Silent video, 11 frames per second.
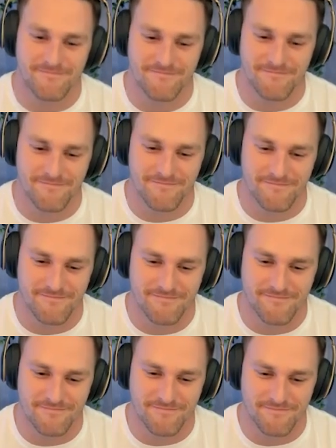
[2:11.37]

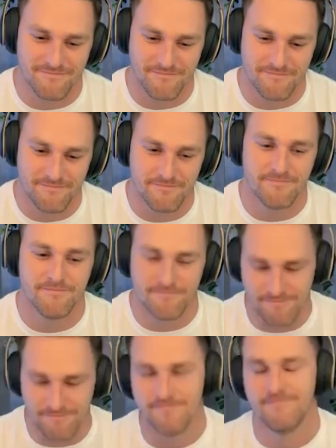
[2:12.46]

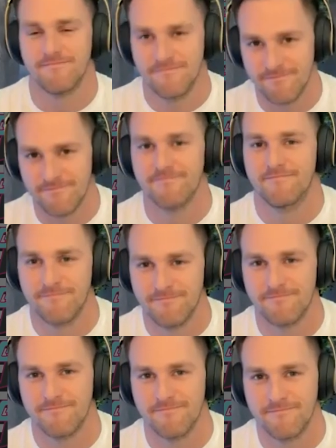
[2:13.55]

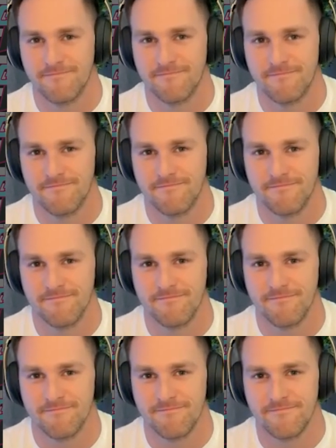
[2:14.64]

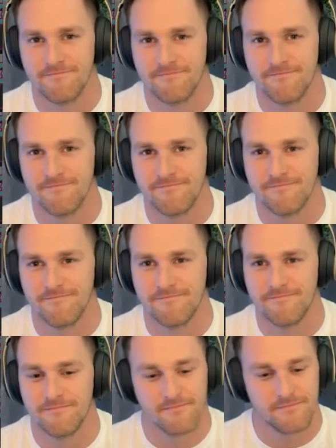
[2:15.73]

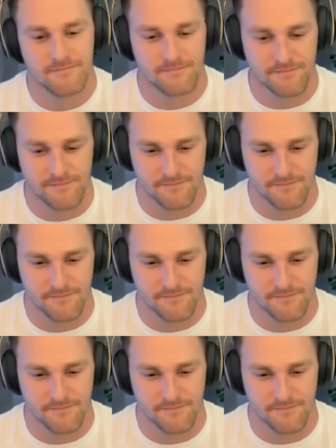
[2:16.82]
(silent)